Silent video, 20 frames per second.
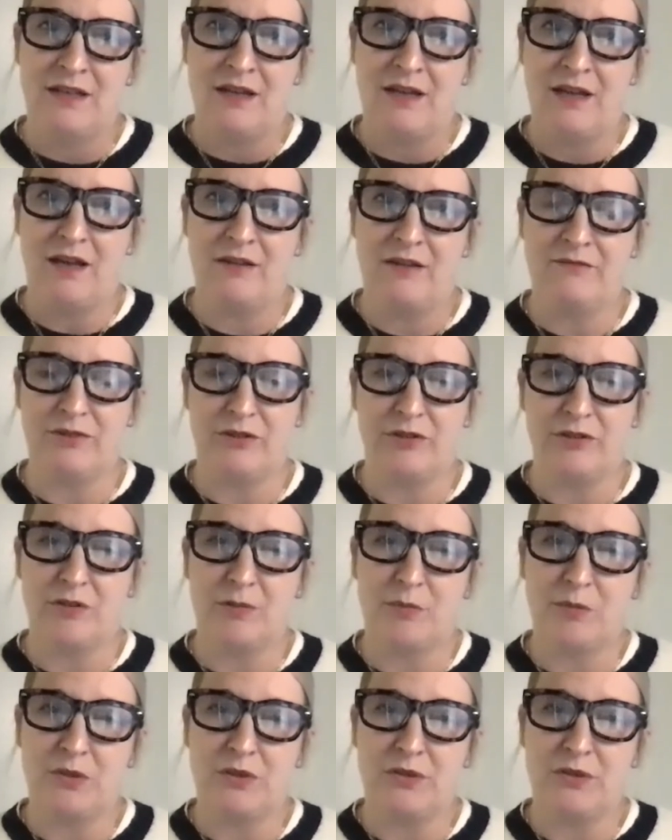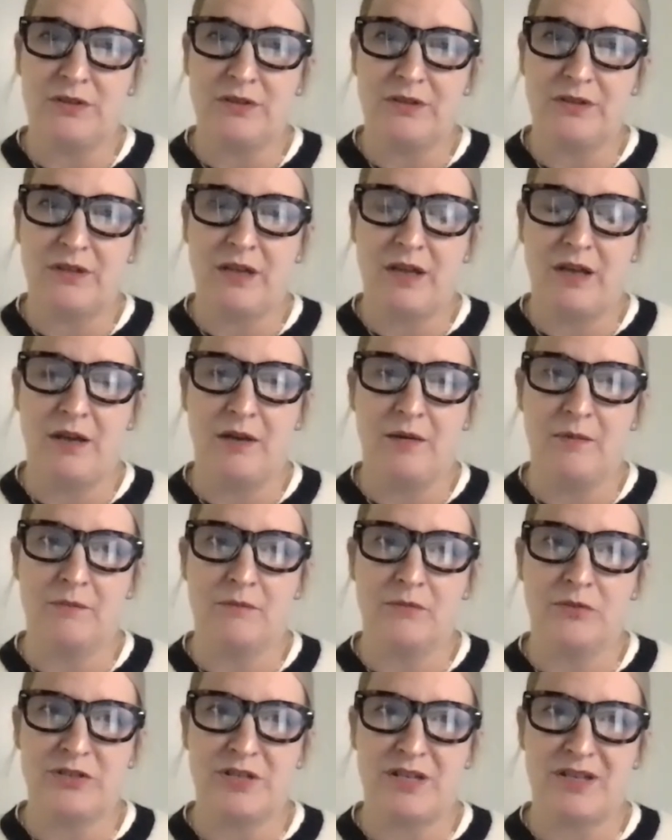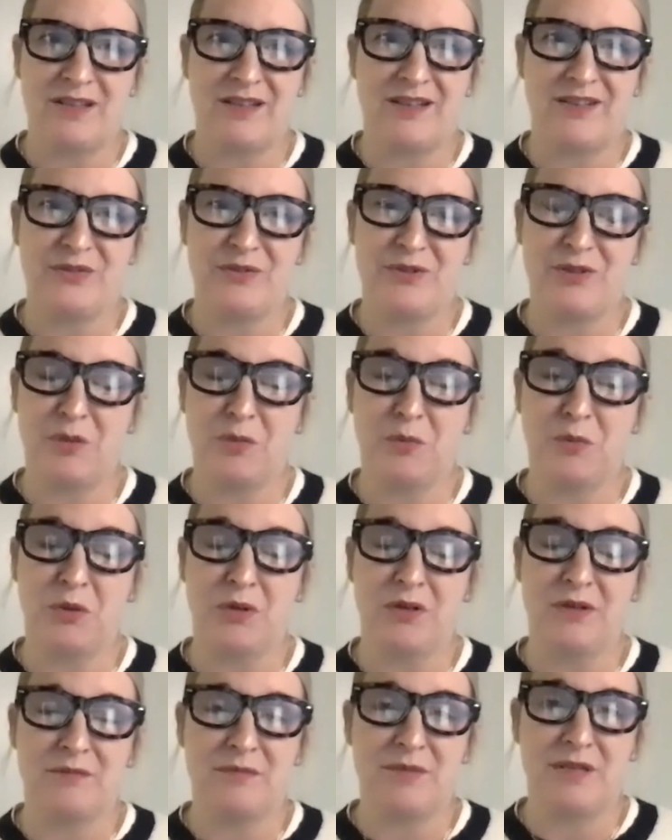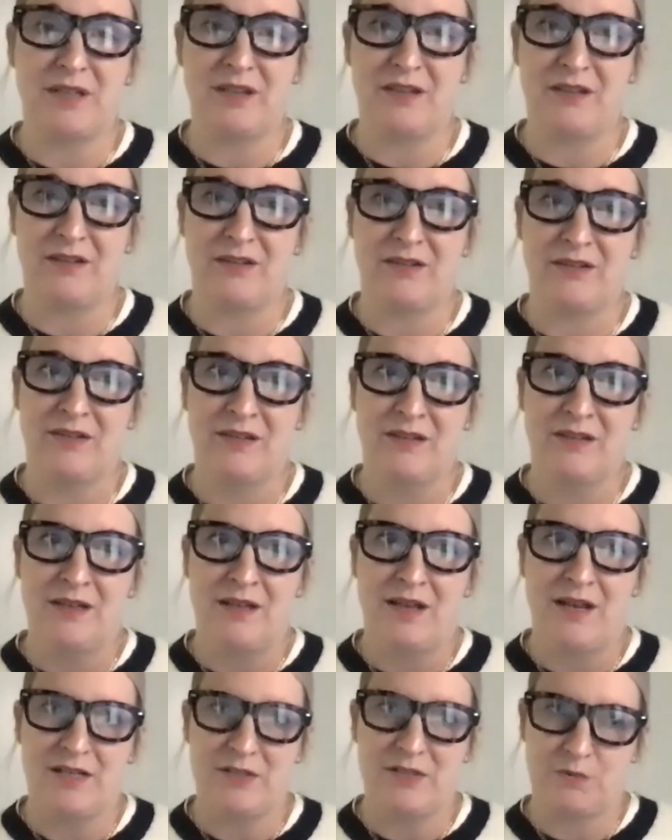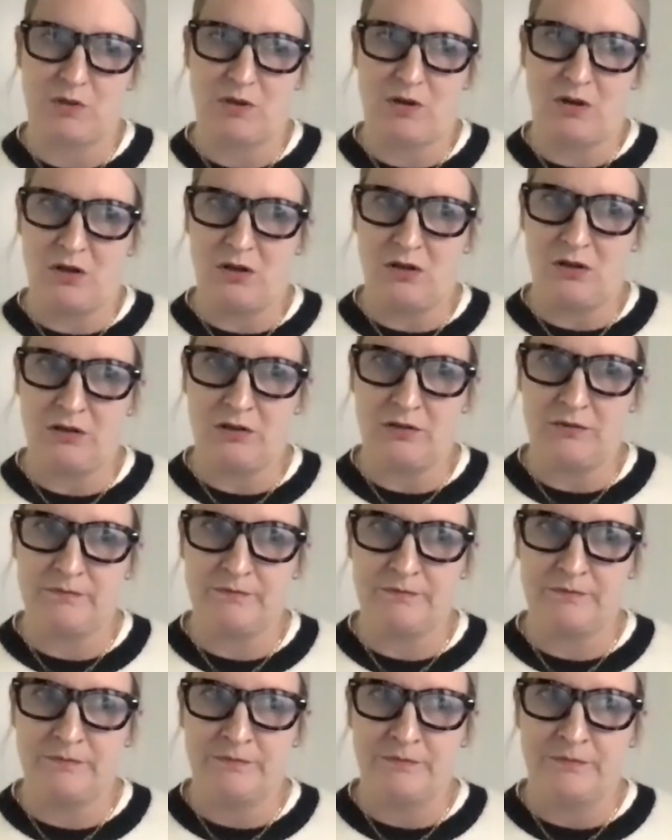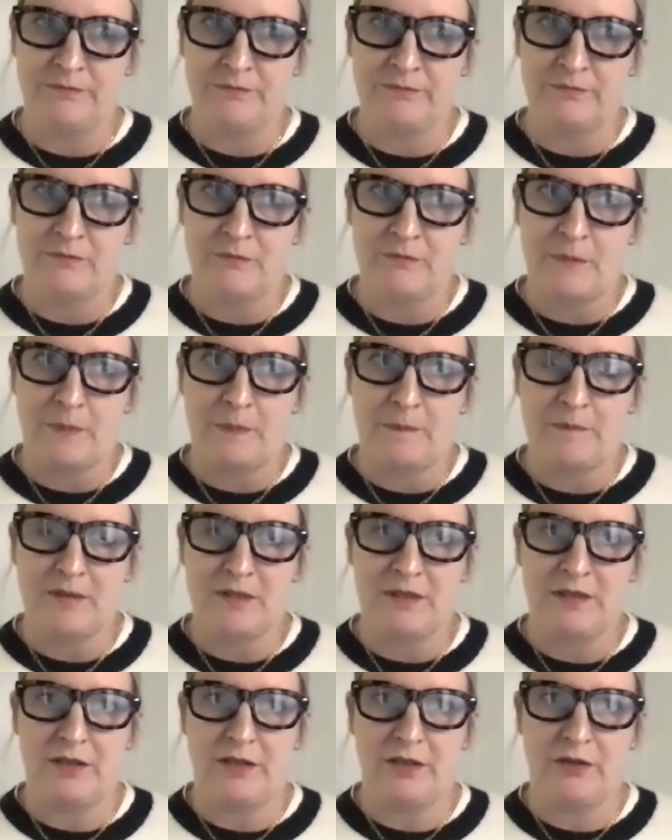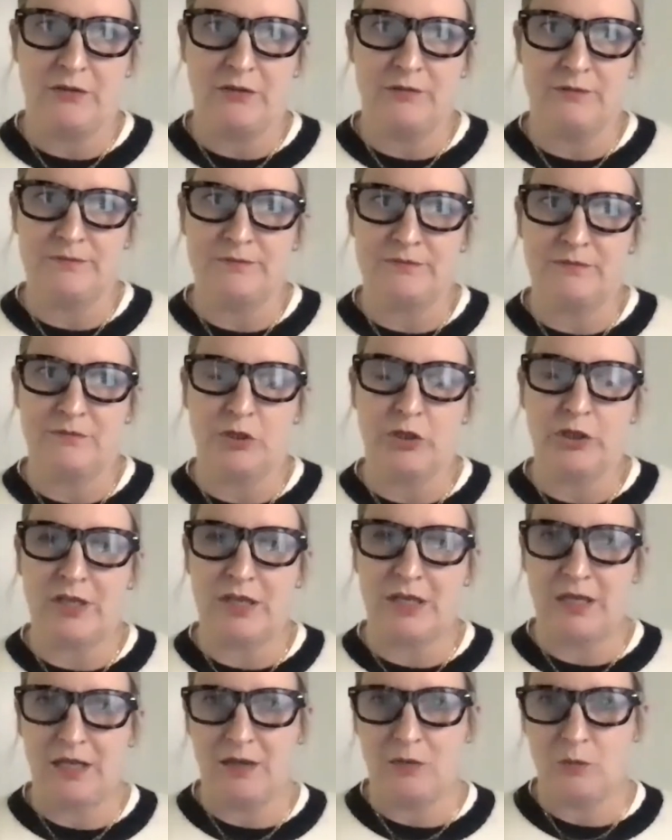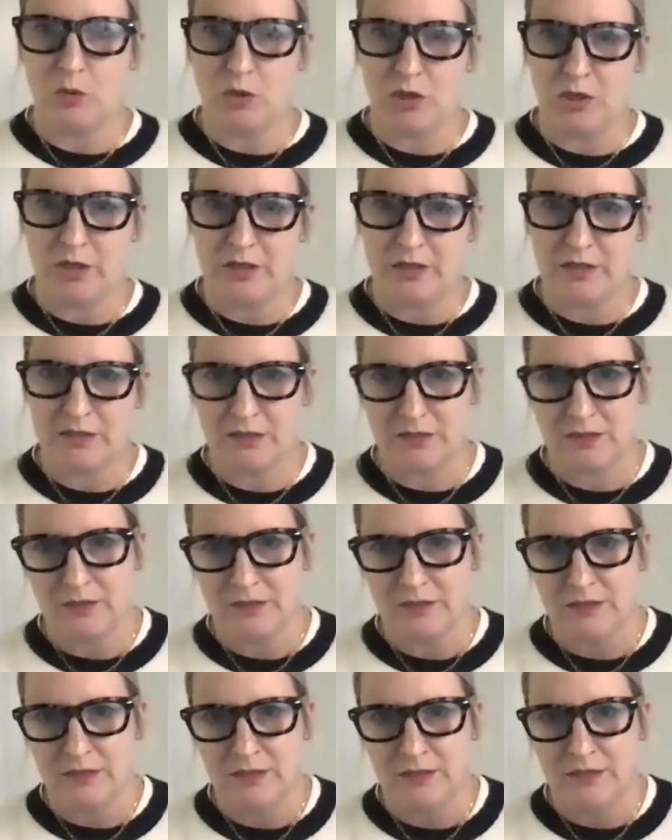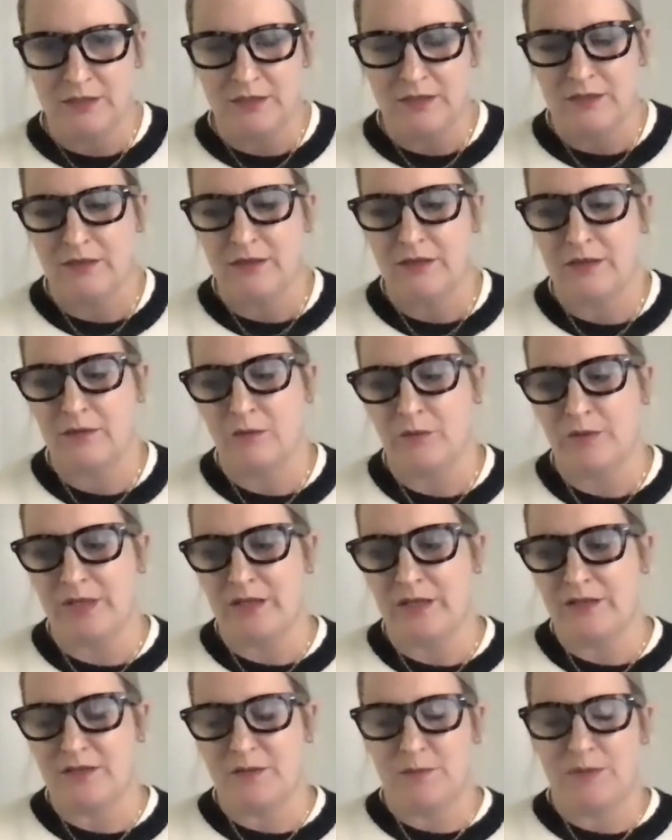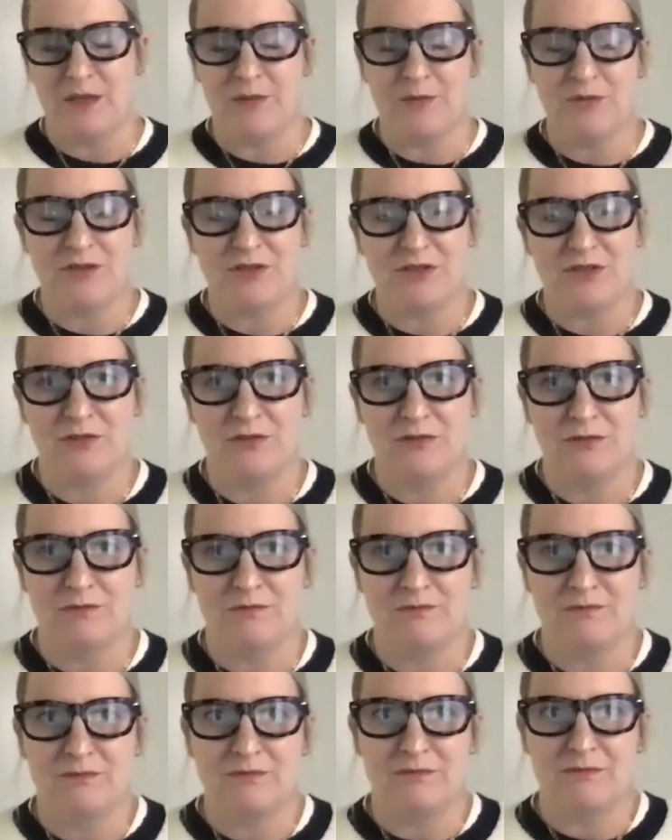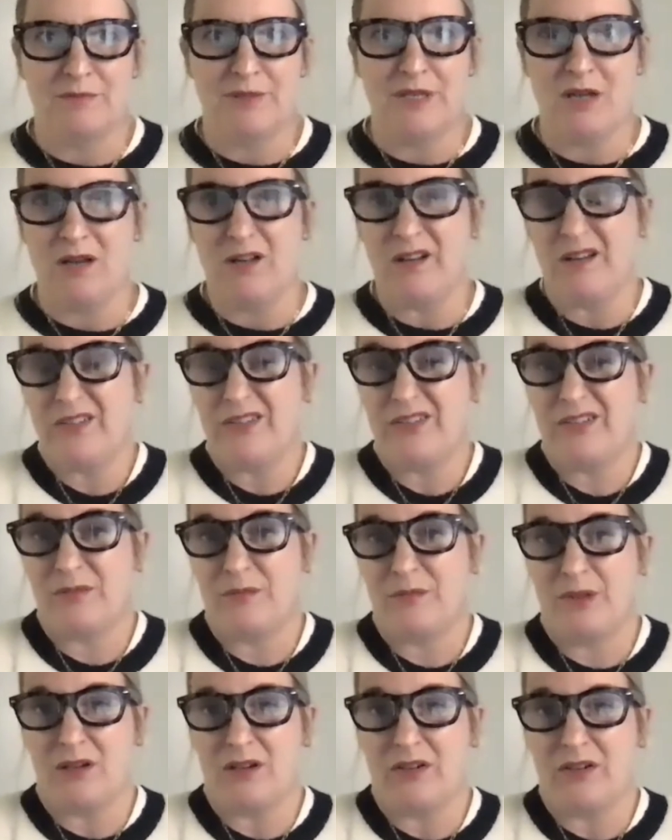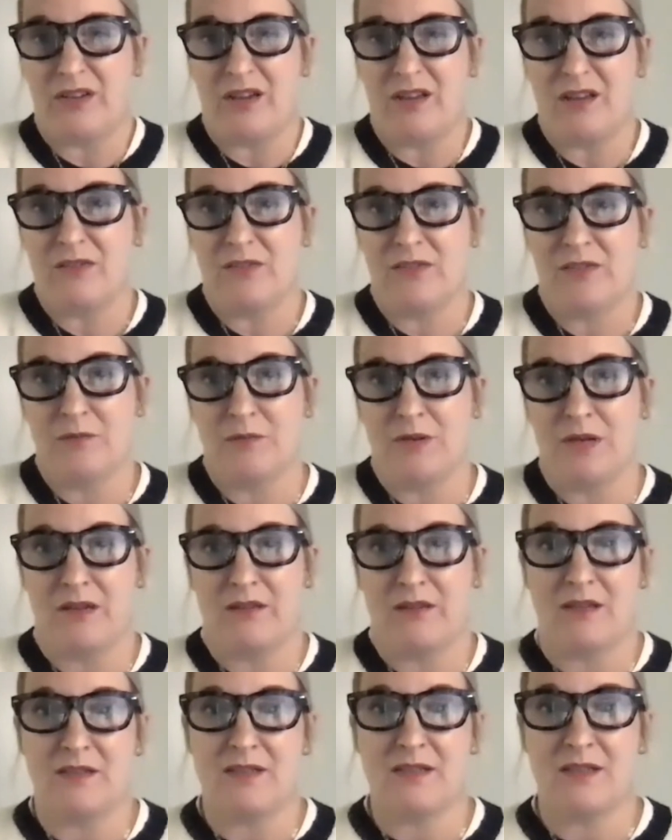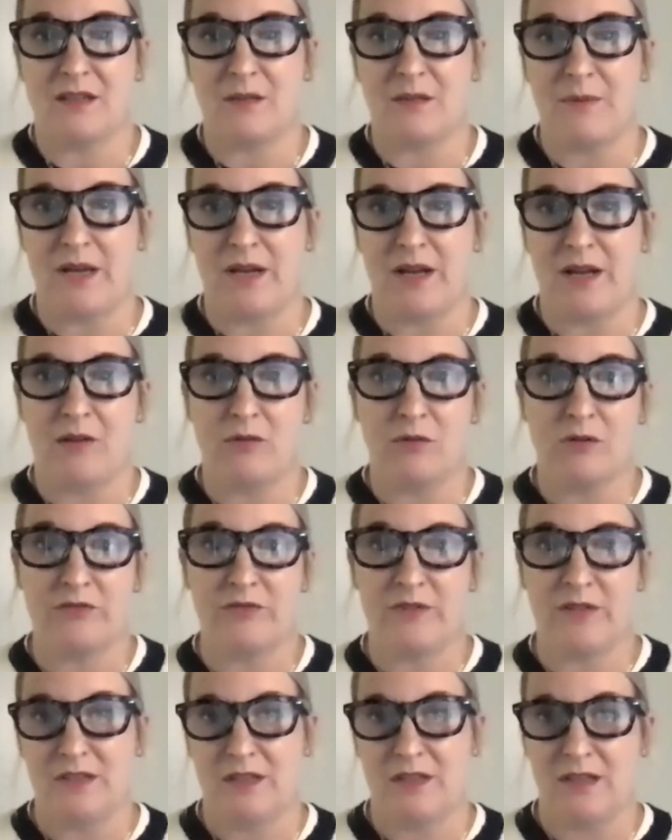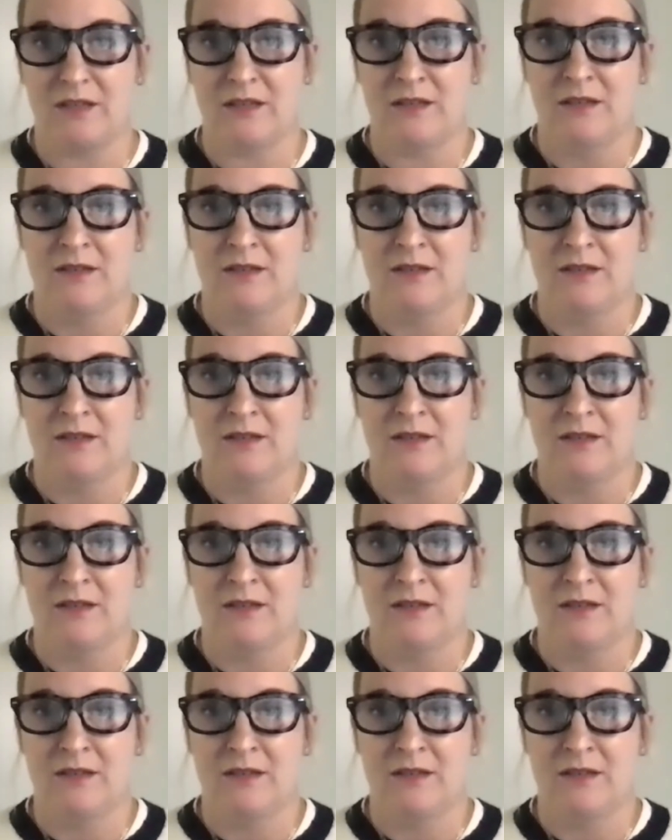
and vulnerable um, which i think is really important because as we're all you know looking inward we need to be able to be honest and be ourselves and be authentic about how we're feeling